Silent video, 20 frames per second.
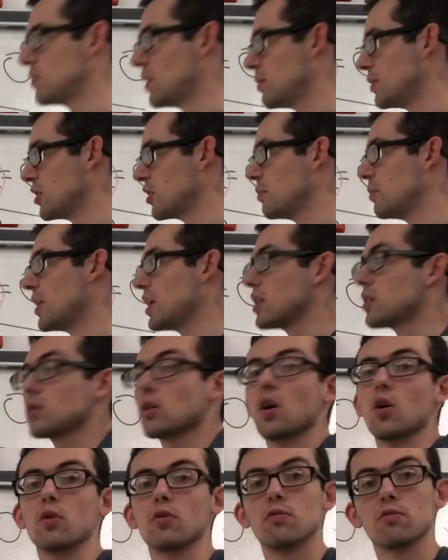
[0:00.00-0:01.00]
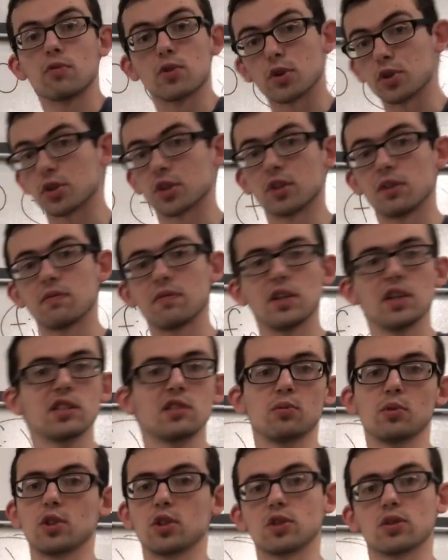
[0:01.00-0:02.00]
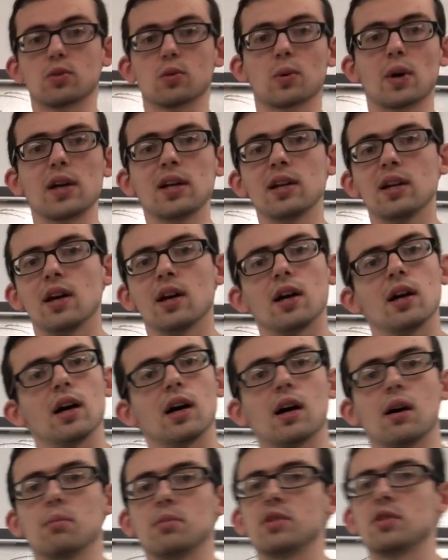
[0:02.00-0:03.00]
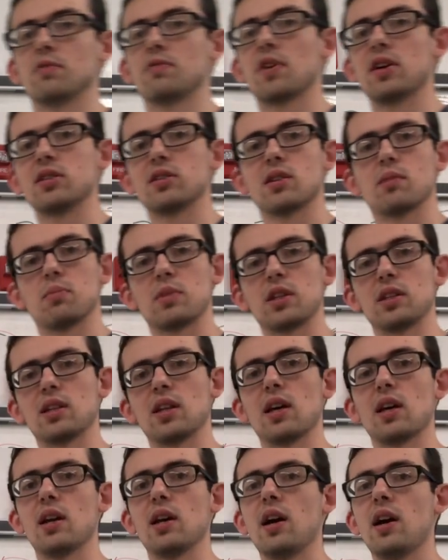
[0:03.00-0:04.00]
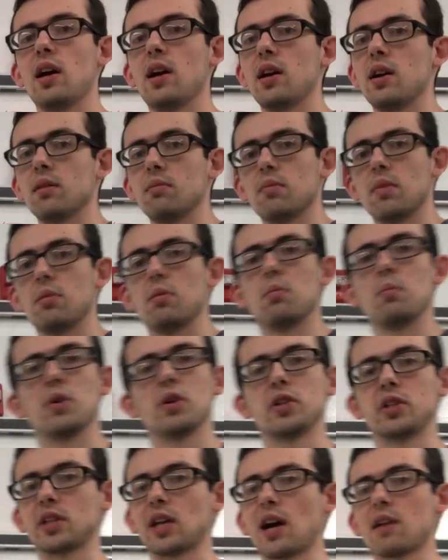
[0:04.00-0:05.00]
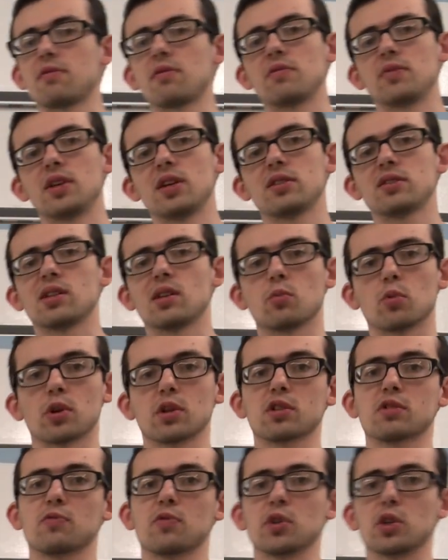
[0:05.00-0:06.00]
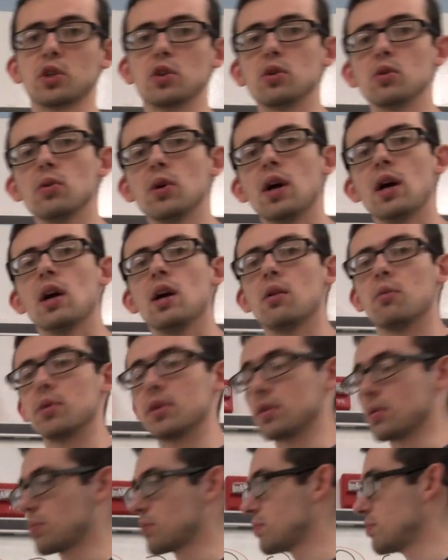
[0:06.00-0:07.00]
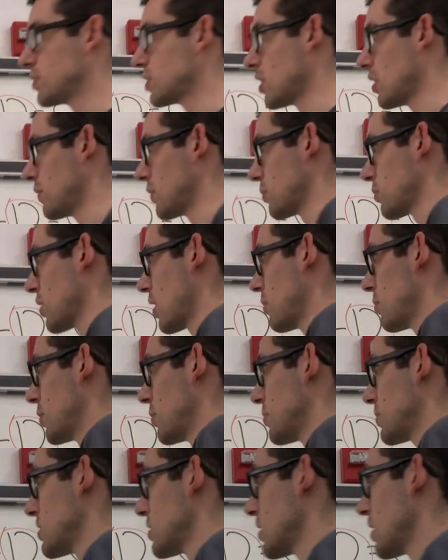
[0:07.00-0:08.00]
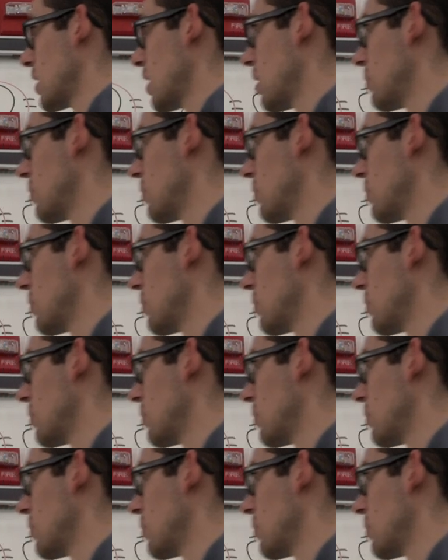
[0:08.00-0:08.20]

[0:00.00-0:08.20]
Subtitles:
Maybe you'll make your own version of this, which is great. So find something that maybe building off of this that works for you when you're solving problems.